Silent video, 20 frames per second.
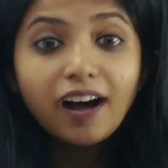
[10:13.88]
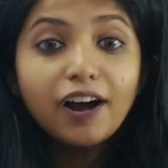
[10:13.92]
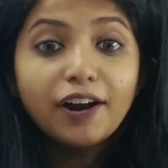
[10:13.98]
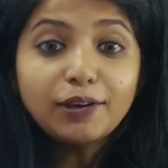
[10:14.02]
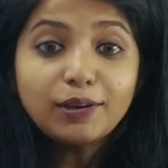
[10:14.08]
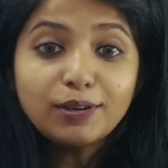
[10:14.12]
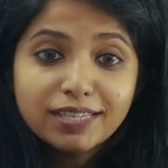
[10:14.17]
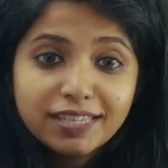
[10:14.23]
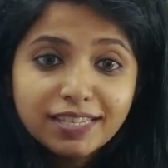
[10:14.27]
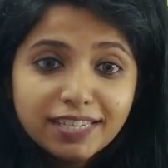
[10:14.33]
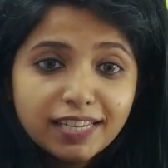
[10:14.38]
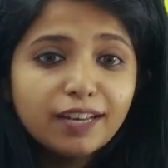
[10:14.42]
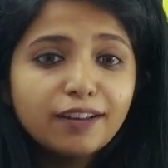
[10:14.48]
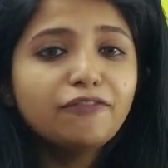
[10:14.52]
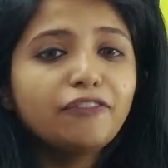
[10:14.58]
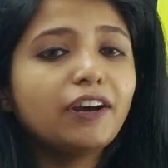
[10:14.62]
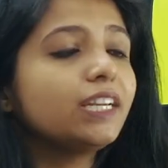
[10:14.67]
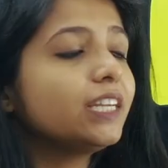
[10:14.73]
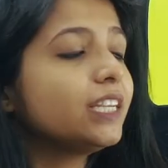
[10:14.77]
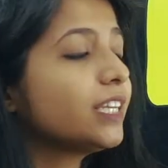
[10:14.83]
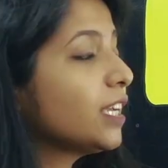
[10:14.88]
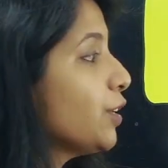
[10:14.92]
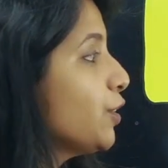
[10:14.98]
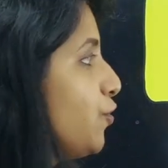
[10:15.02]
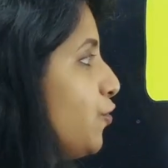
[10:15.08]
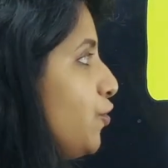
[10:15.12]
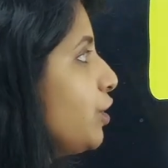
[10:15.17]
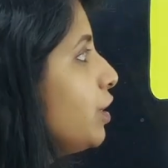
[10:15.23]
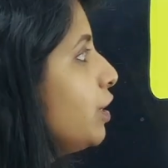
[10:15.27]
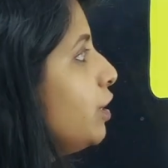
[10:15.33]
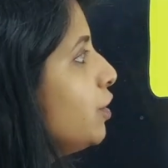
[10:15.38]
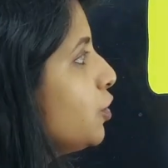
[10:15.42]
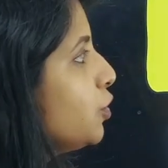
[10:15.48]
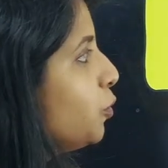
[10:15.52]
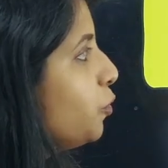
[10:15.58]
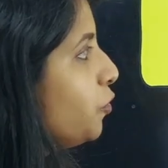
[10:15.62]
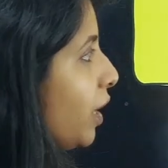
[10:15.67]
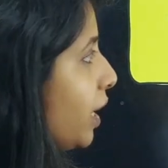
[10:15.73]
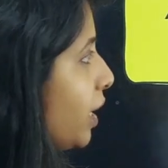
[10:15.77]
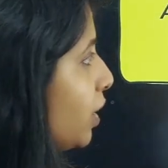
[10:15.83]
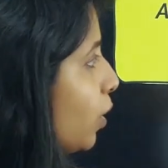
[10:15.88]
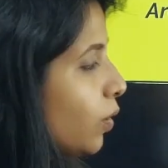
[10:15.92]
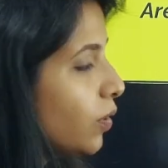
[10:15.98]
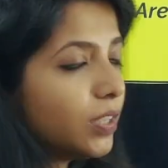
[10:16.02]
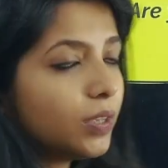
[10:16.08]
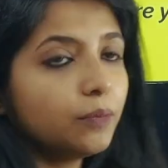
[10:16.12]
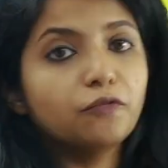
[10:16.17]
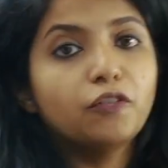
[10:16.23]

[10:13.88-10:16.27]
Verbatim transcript: are you still finding it difficult to find all the